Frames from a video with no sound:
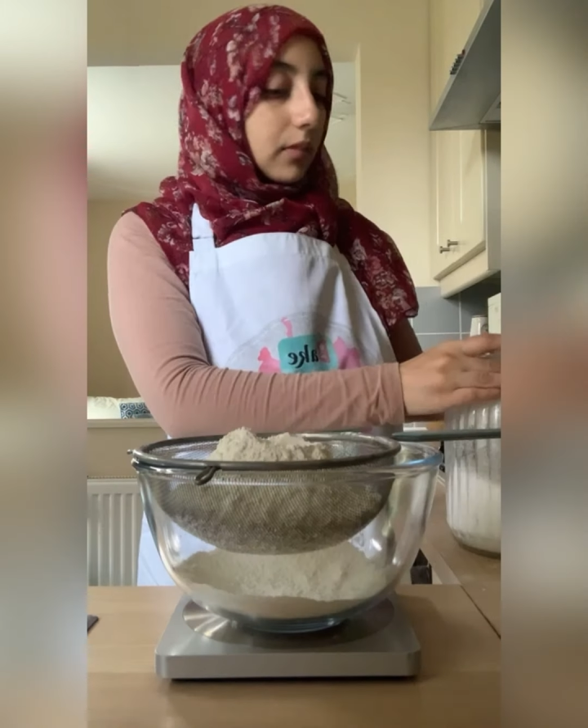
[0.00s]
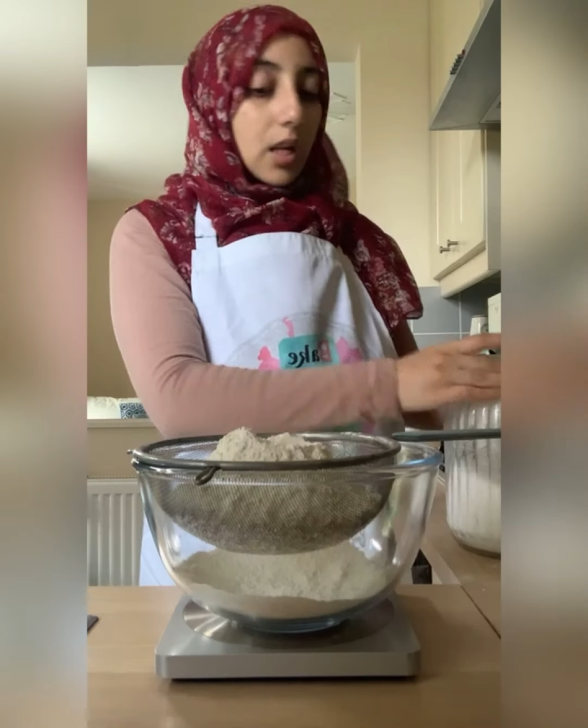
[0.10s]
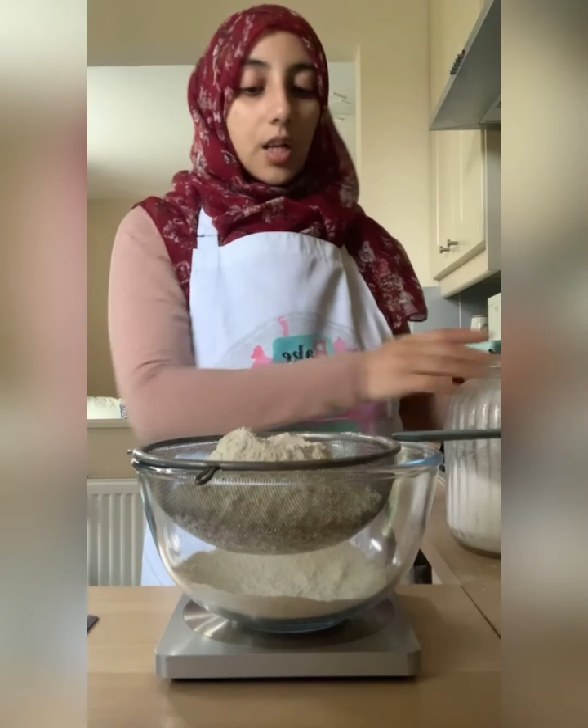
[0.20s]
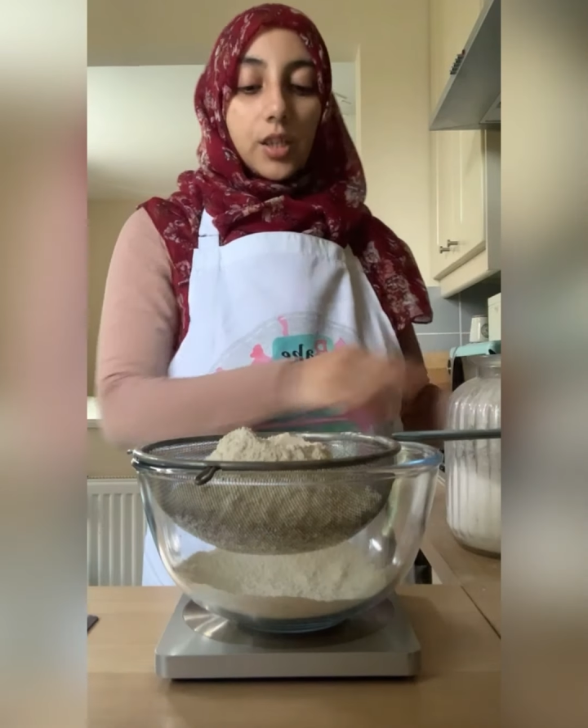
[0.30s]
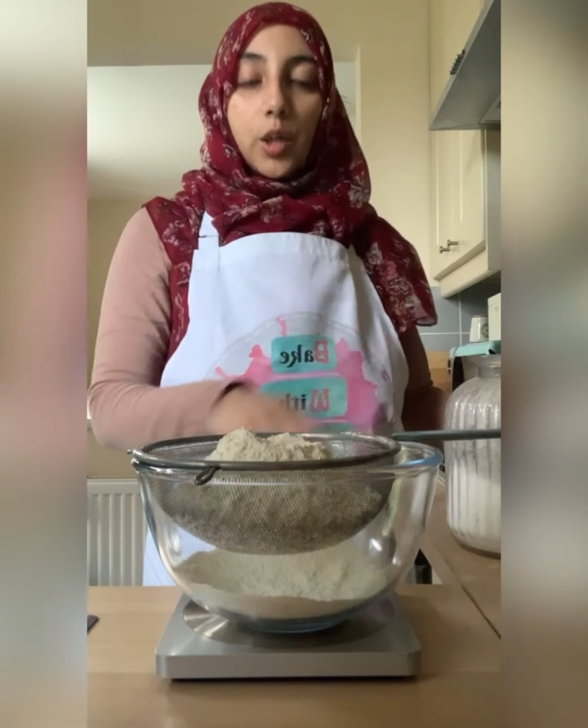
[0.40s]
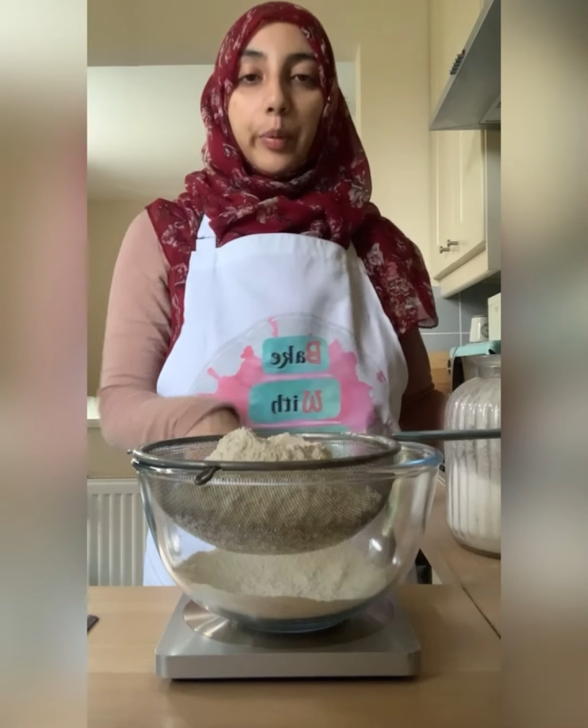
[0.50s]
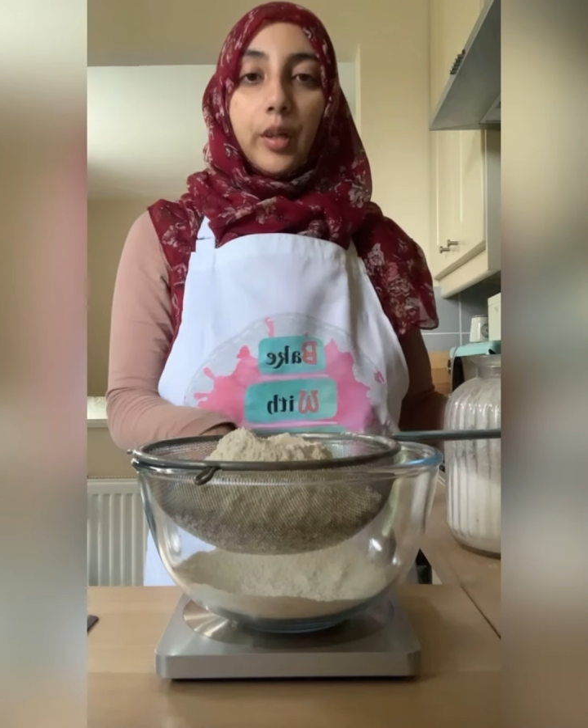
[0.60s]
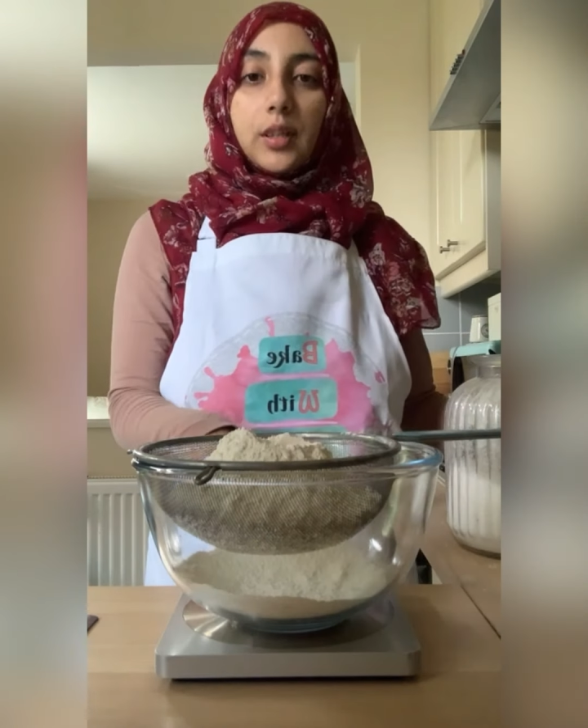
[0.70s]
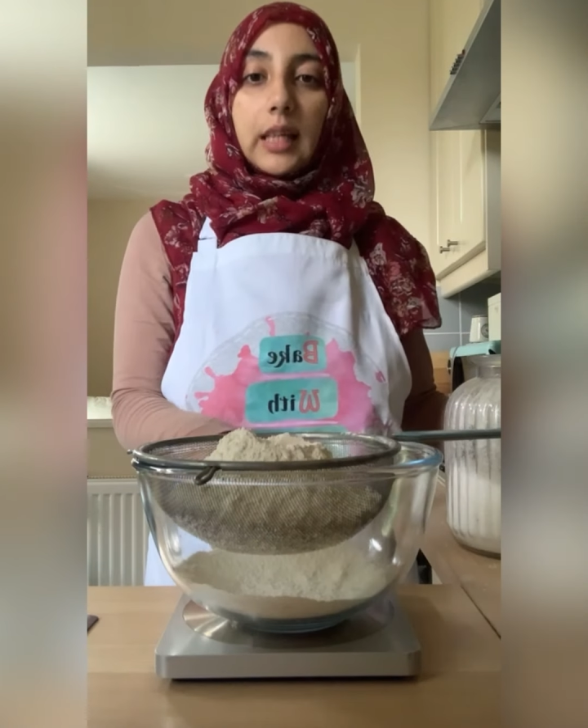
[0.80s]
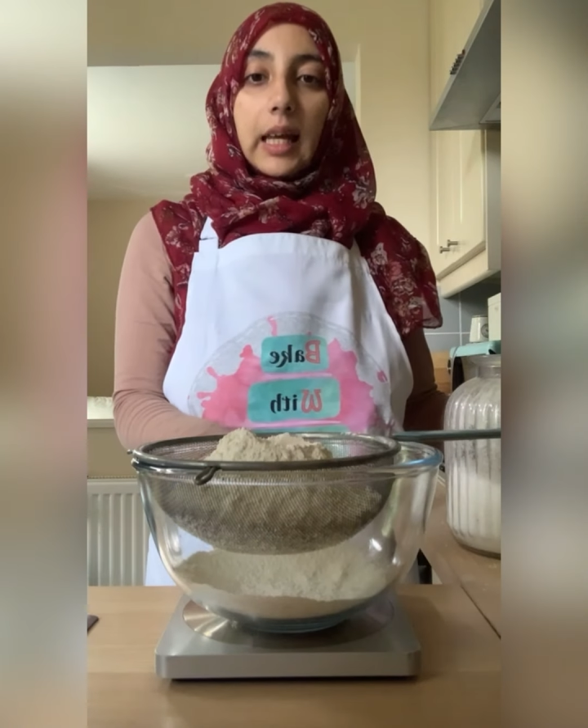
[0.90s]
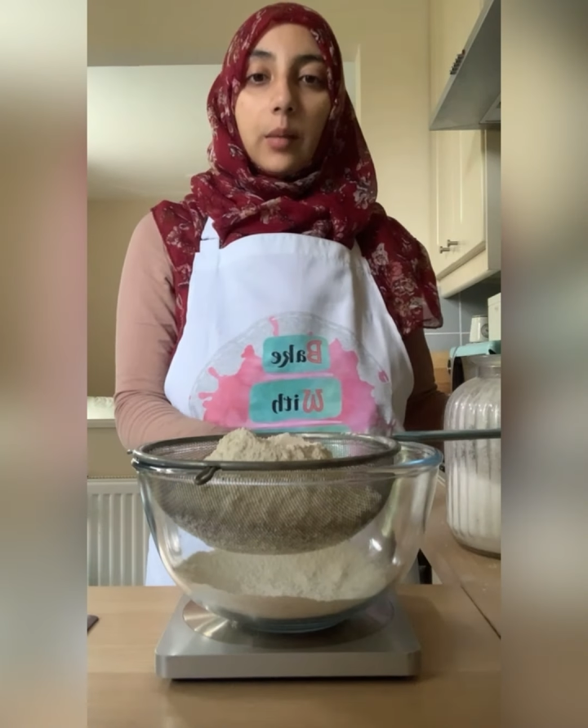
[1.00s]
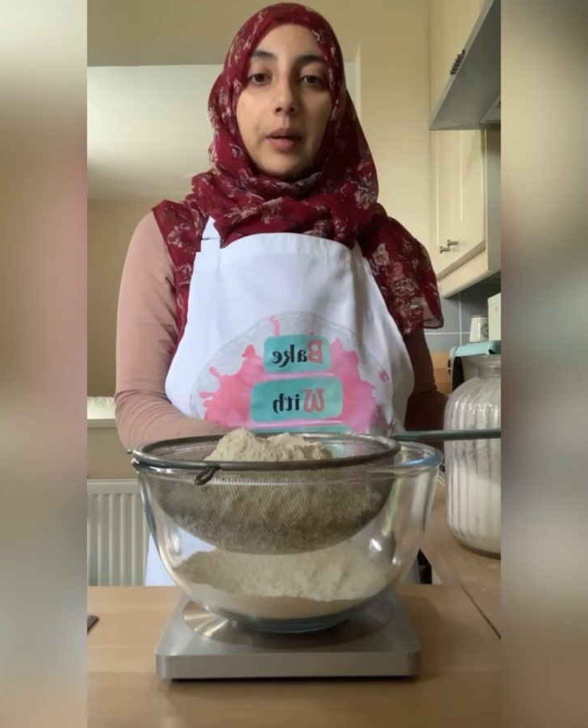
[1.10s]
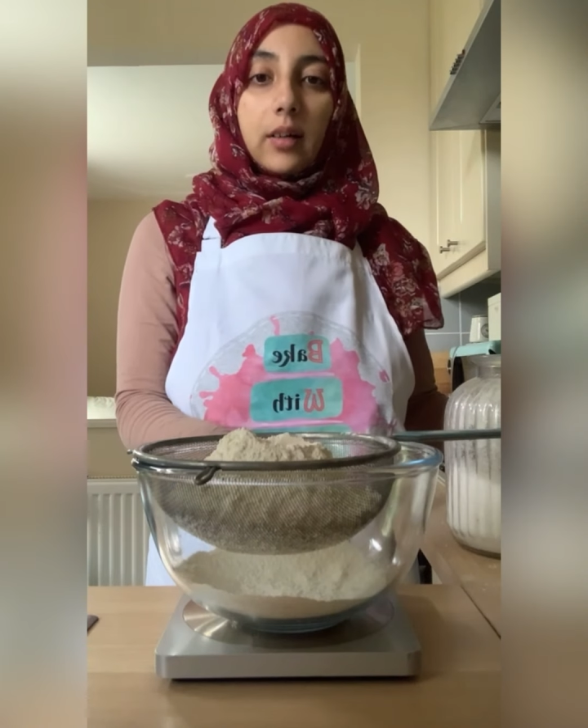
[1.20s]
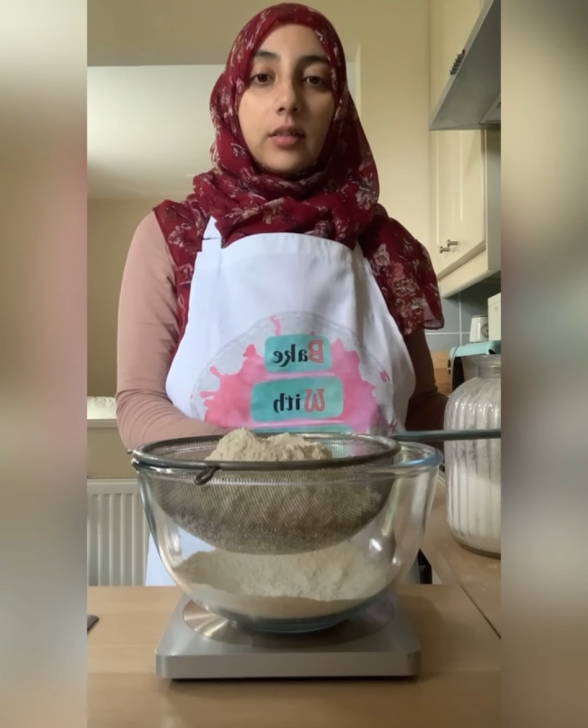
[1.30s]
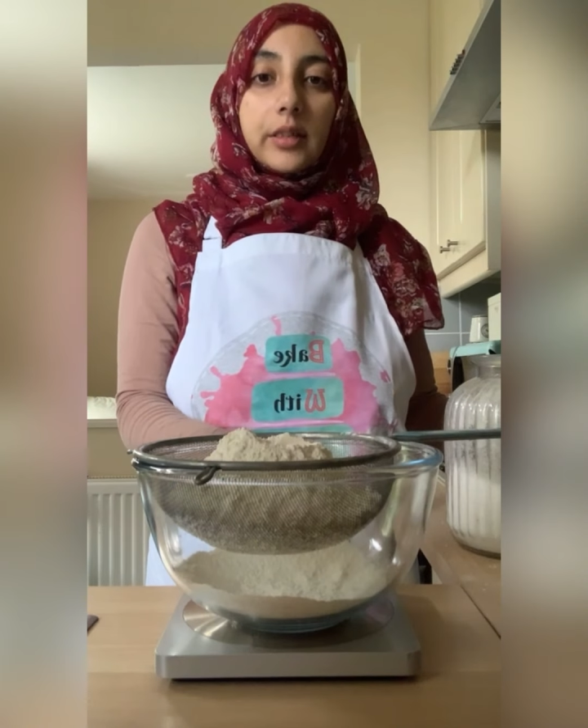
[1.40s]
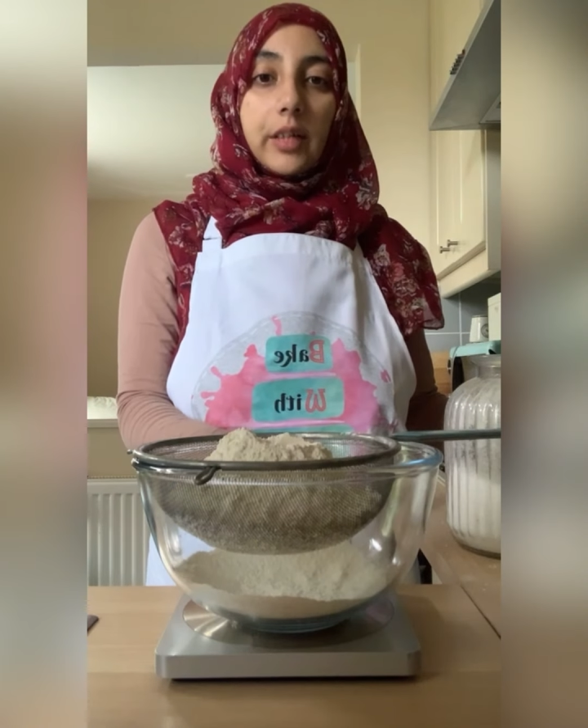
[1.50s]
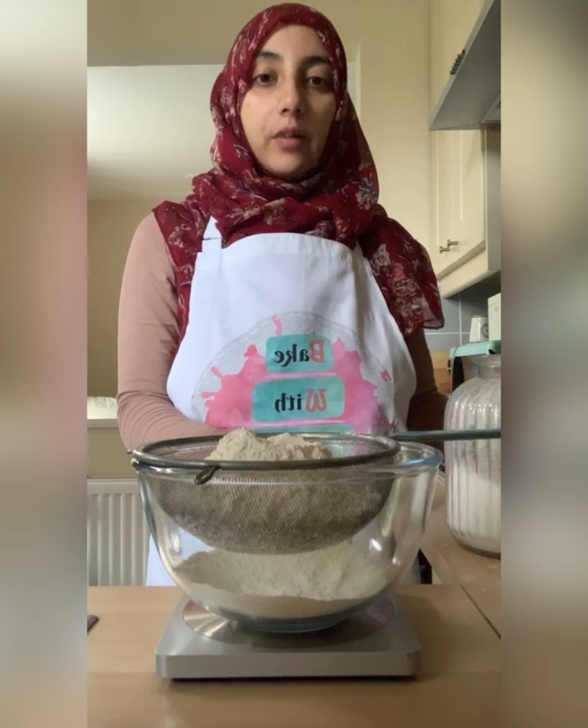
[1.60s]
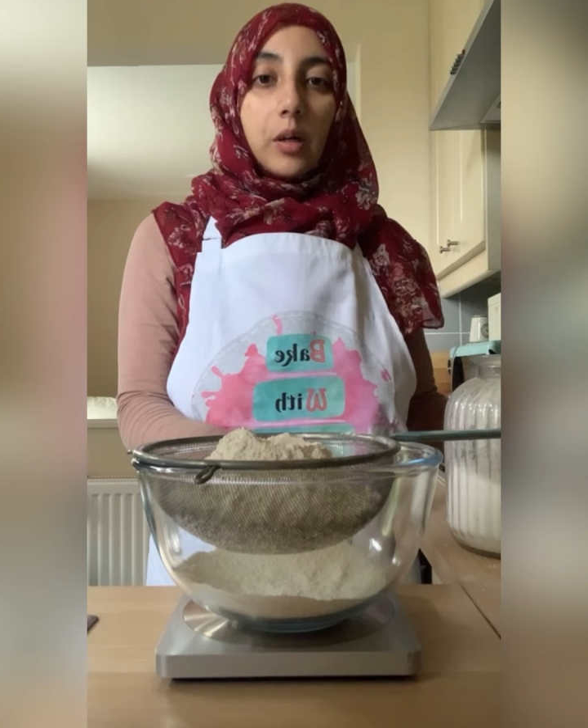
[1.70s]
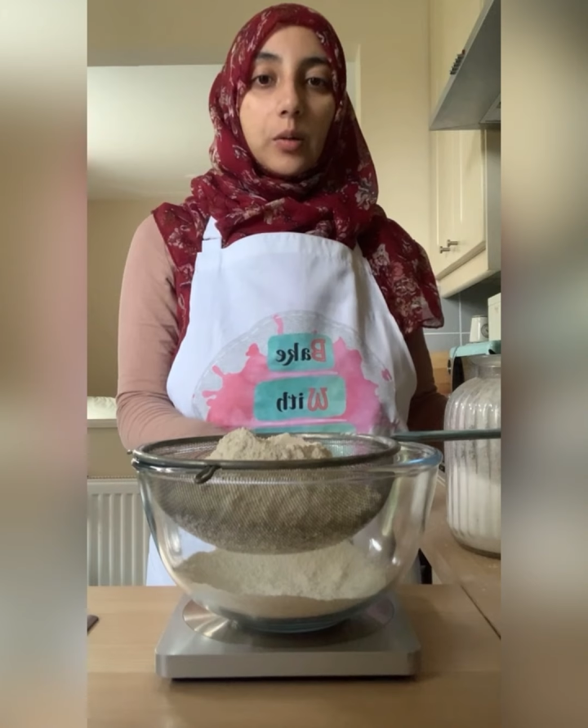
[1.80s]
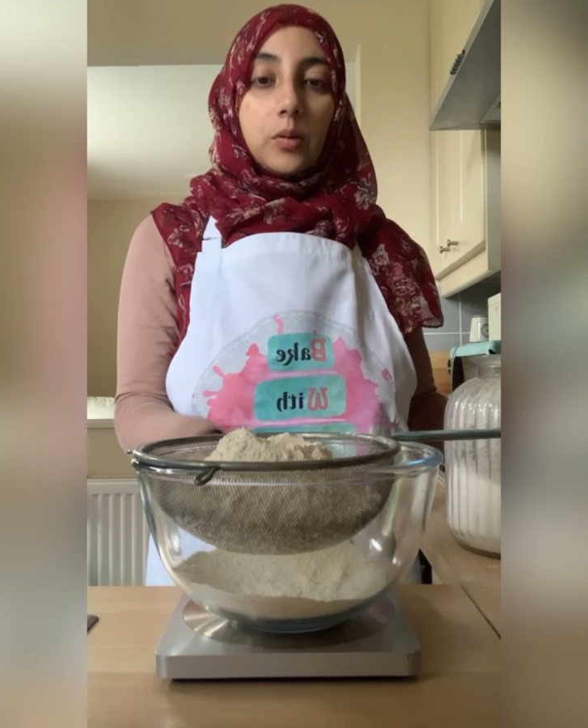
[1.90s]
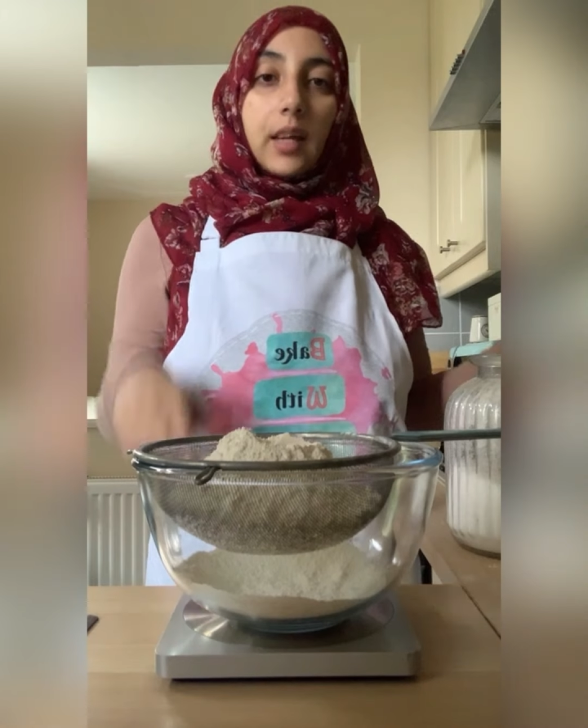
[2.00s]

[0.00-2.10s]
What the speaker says: So put your scale back on 0